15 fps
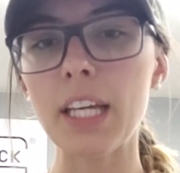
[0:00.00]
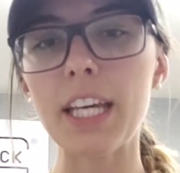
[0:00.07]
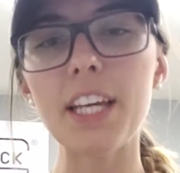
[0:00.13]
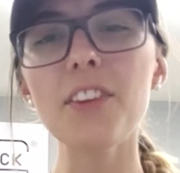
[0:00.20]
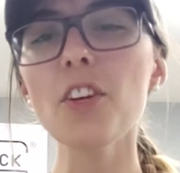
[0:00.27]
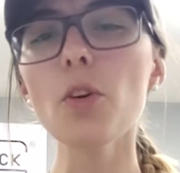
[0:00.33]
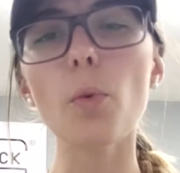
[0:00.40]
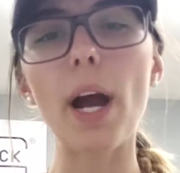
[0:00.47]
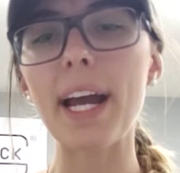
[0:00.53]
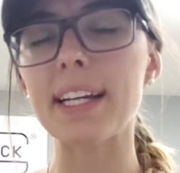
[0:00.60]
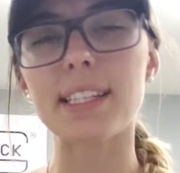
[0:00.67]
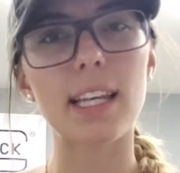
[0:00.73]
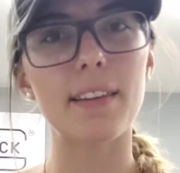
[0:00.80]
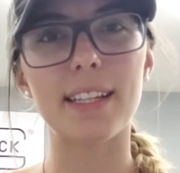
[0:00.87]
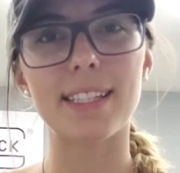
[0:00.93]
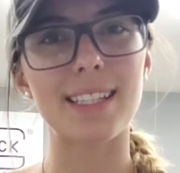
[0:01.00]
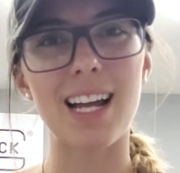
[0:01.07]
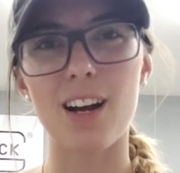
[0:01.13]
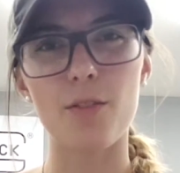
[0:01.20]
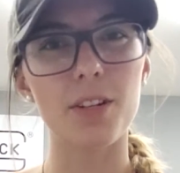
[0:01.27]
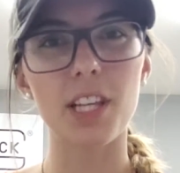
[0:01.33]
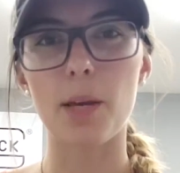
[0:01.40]
Either way, it's
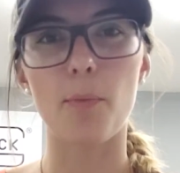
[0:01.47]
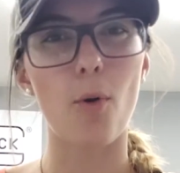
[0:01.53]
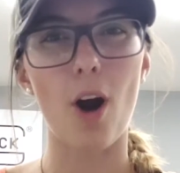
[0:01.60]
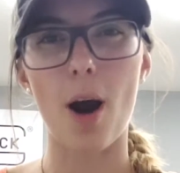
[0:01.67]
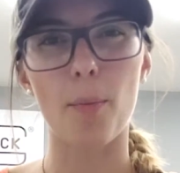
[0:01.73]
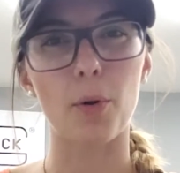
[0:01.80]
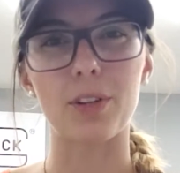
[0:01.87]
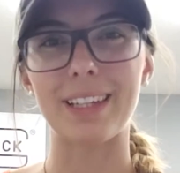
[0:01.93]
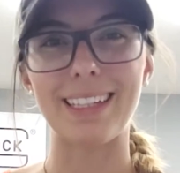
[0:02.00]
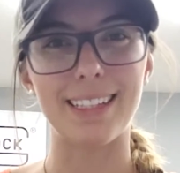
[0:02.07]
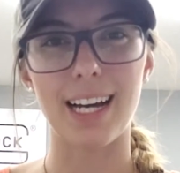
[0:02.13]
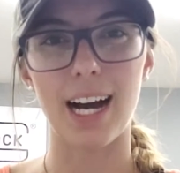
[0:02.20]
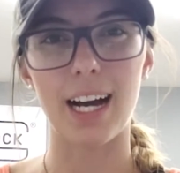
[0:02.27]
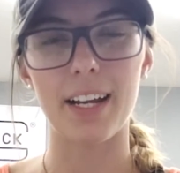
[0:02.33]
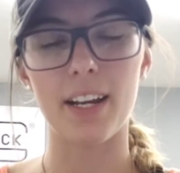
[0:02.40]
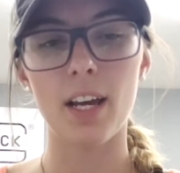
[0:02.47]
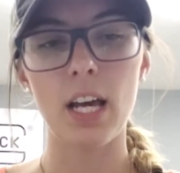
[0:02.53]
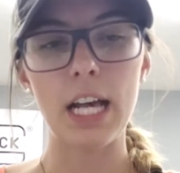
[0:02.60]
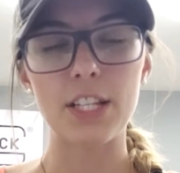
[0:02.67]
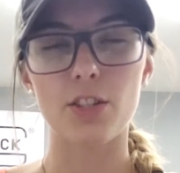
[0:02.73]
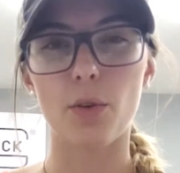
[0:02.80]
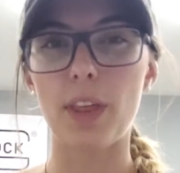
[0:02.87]
not really properly done.
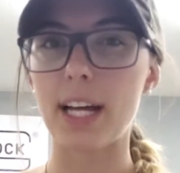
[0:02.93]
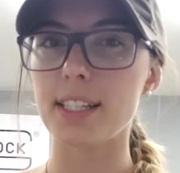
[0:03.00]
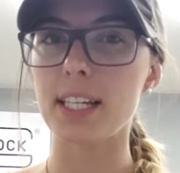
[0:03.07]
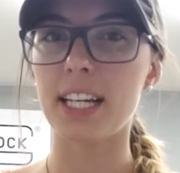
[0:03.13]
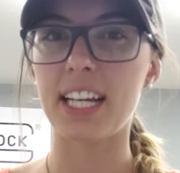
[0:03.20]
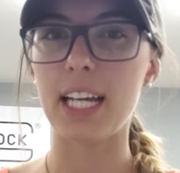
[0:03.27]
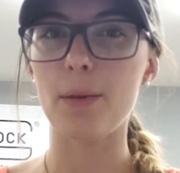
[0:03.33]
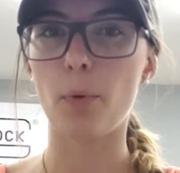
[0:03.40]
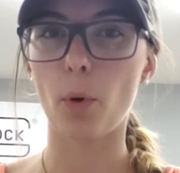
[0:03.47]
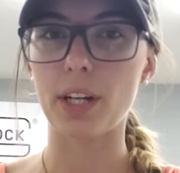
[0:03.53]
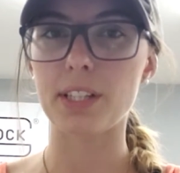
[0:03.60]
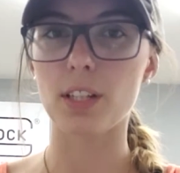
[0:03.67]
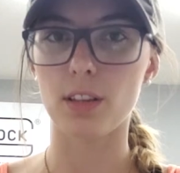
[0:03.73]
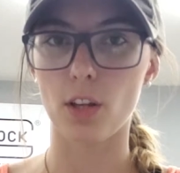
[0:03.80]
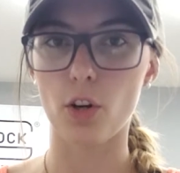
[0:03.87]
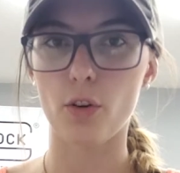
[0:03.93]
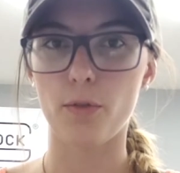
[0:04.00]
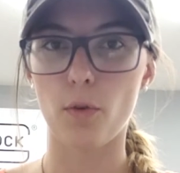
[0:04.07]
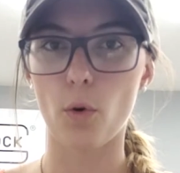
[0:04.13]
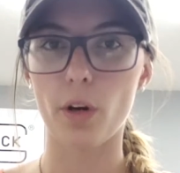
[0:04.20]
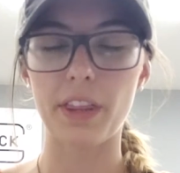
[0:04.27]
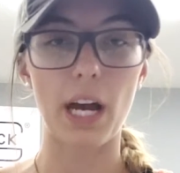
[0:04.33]
So that's a key point to look
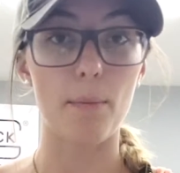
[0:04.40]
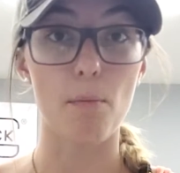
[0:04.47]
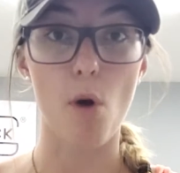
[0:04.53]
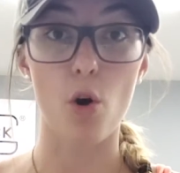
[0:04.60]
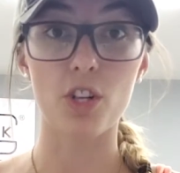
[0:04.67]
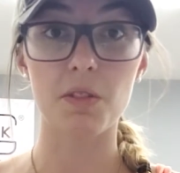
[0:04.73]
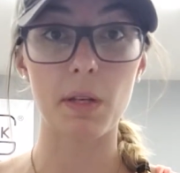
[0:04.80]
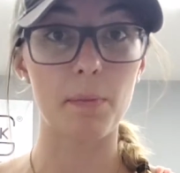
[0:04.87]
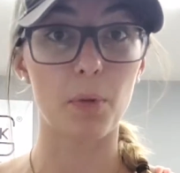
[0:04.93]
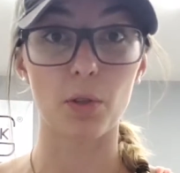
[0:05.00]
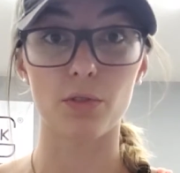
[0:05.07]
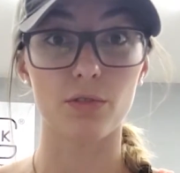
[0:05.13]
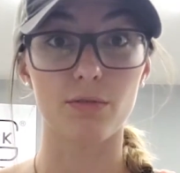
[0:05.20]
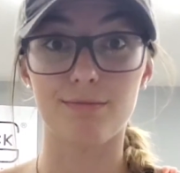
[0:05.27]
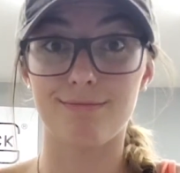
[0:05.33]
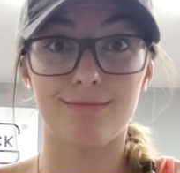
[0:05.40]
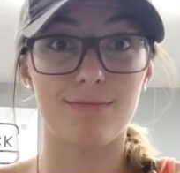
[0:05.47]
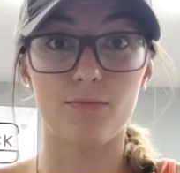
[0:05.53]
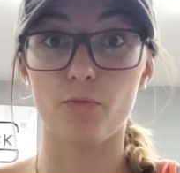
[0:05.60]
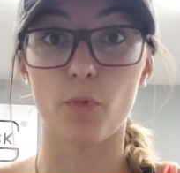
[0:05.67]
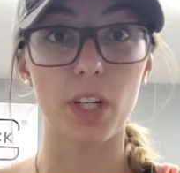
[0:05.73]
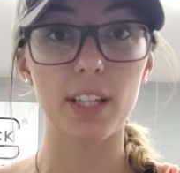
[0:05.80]
for that most people
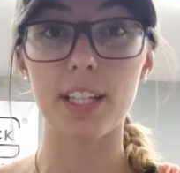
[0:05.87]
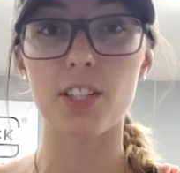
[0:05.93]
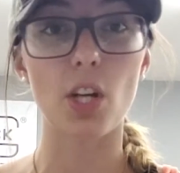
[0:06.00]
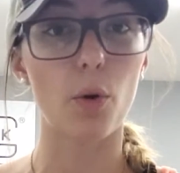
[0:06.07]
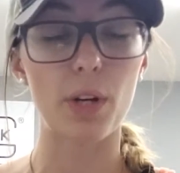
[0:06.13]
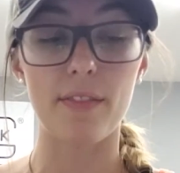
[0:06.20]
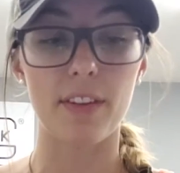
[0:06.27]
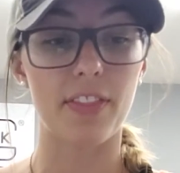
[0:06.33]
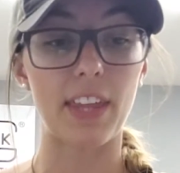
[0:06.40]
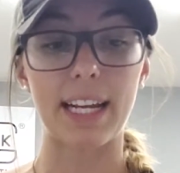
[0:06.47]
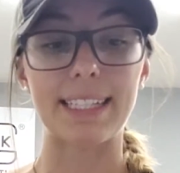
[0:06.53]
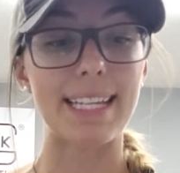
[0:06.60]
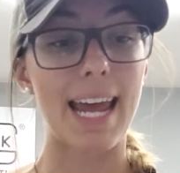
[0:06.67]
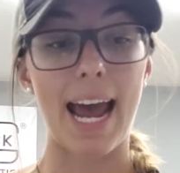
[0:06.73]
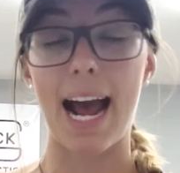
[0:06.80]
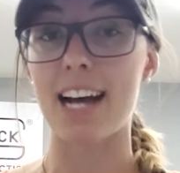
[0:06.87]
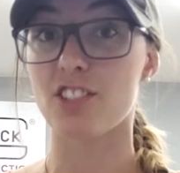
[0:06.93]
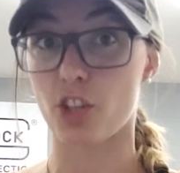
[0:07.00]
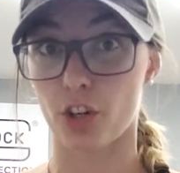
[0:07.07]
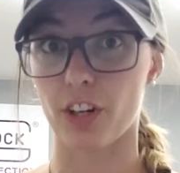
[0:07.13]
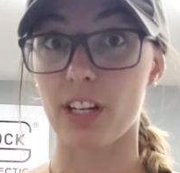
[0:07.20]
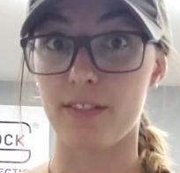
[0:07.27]
really don't even think to
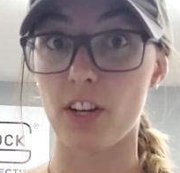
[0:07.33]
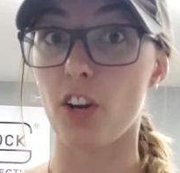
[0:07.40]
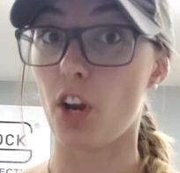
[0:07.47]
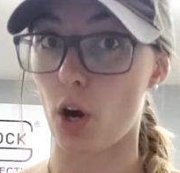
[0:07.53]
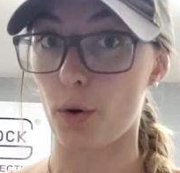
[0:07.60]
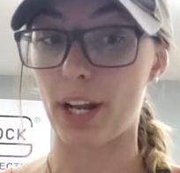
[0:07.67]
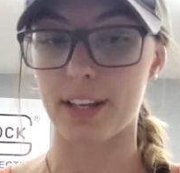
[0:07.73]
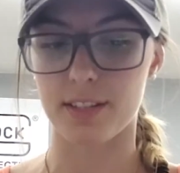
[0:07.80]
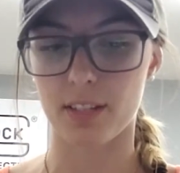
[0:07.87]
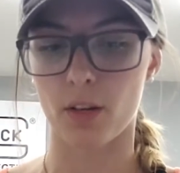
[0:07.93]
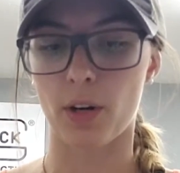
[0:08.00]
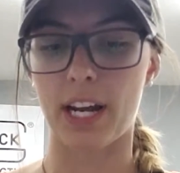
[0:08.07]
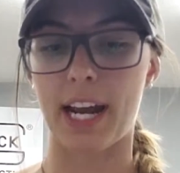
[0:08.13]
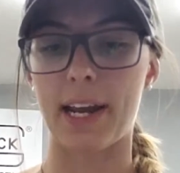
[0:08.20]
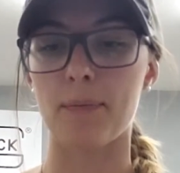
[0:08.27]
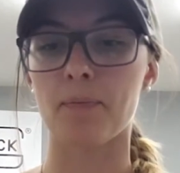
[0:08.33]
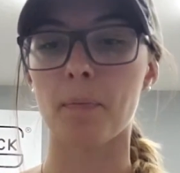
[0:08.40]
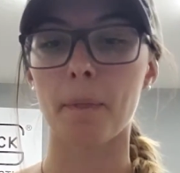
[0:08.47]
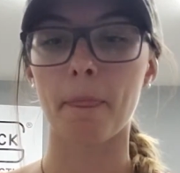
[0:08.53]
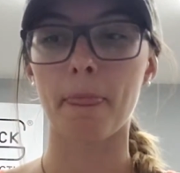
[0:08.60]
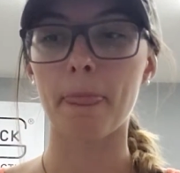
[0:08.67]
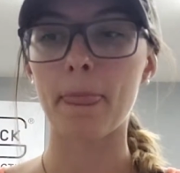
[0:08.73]
ask or even notice,
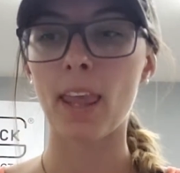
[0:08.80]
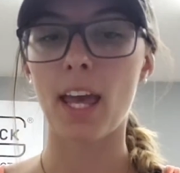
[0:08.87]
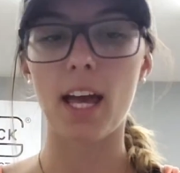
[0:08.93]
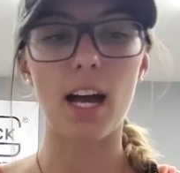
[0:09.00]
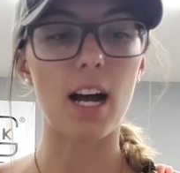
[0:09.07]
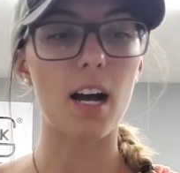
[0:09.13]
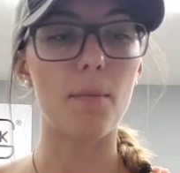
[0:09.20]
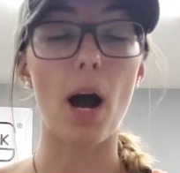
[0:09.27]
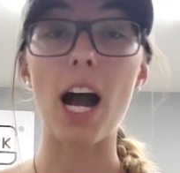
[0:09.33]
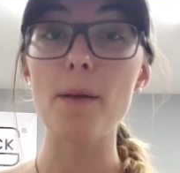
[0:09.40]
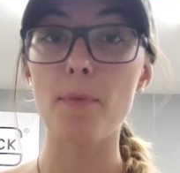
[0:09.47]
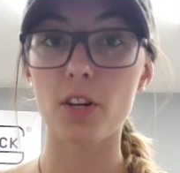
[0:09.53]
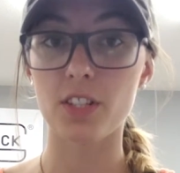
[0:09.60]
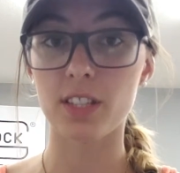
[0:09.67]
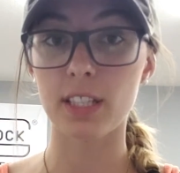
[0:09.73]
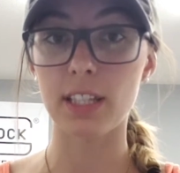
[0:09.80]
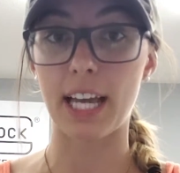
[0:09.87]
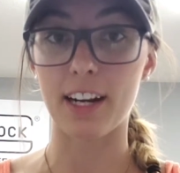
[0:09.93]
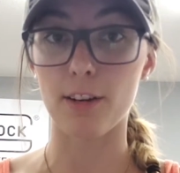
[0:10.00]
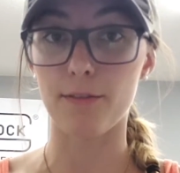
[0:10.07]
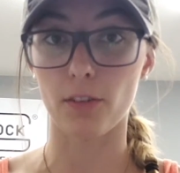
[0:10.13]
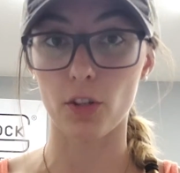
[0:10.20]
okay? I personally
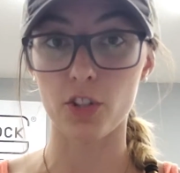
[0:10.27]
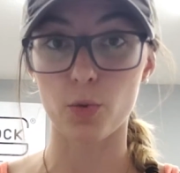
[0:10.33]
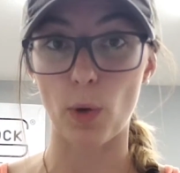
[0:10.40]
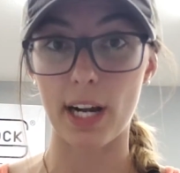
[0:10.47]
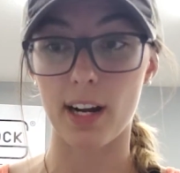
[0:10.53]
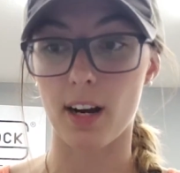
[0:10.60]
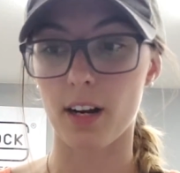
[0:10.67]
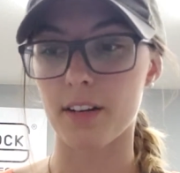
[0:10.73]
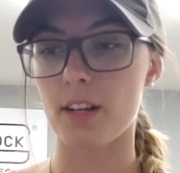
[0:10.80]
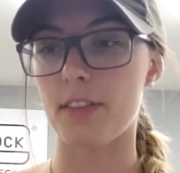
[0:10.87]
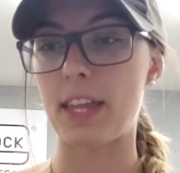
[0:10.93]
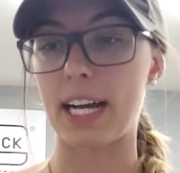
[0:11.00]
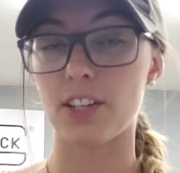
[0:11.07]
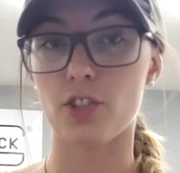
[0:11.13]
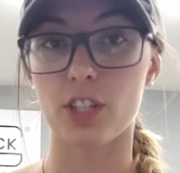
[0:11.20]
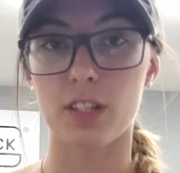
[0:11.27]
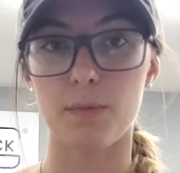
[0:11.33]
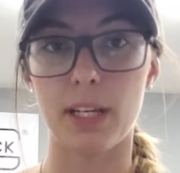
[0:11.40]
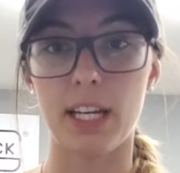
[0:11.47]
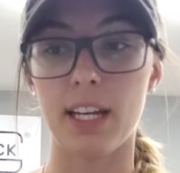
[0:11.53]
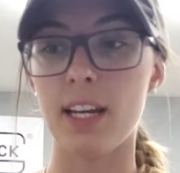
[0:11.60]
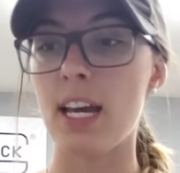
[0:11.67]
like a full sweat guard. That's just
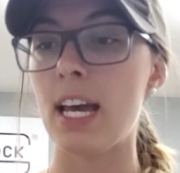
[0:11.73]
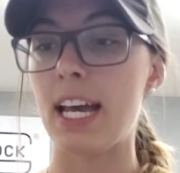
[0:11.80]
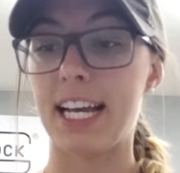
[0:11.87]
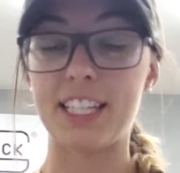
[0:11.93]
me.